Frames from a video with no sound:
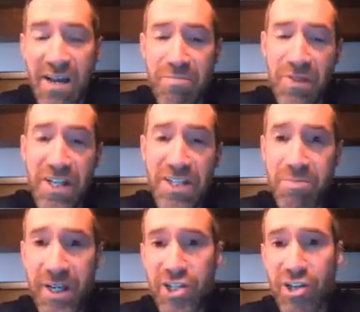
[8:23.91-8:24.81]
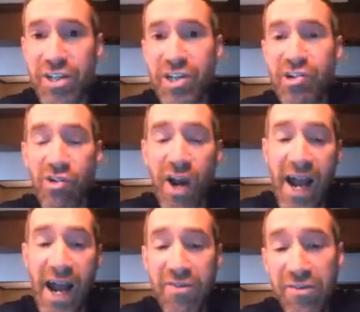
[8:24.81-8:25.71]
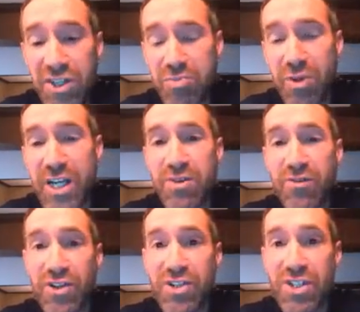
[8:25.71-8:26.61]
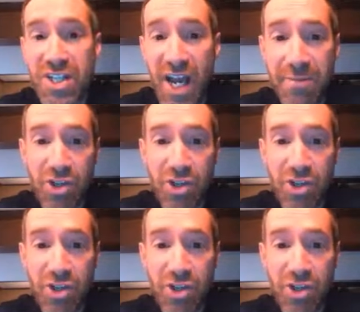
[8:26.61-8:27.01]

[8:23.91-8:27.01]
But this picture is a graph of displacement versus time.